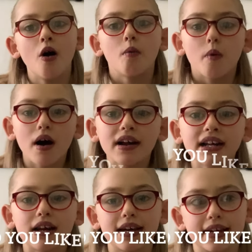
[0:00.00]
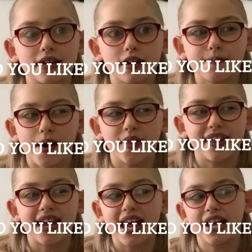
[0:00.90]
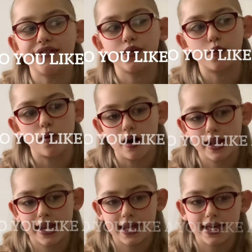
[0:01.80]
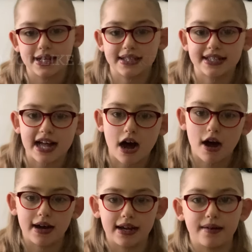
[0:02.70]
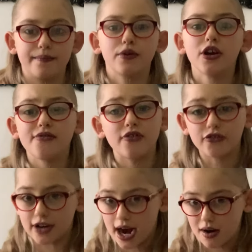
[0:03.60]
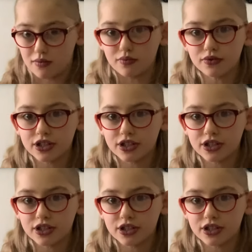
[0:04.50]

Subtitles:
What I like about the AV1 is that I can move around